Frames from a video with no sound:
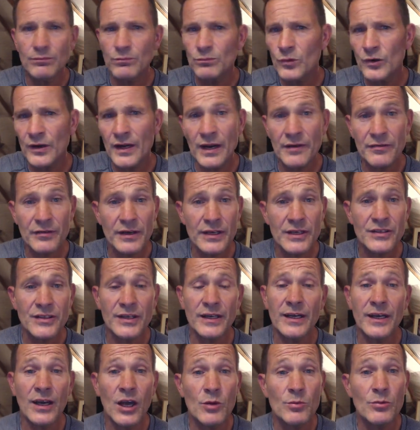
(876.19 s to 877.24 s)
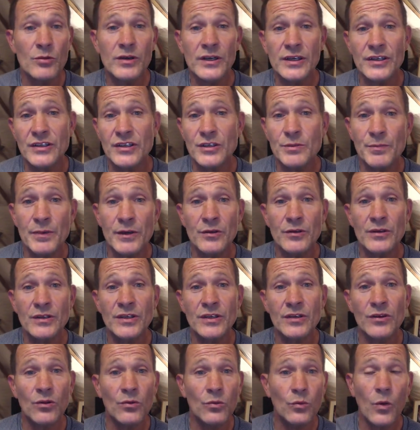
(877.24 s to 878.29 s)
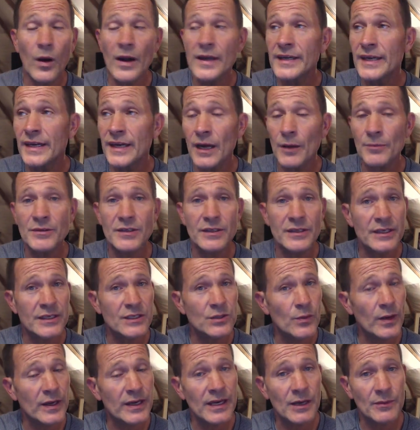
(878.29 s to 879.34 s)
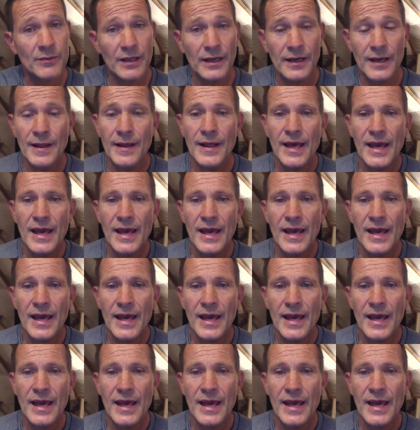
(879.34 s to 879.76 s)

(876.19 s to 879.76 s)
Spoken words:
whatever it is, the global conspiracy, or waking up to this, waking up to that.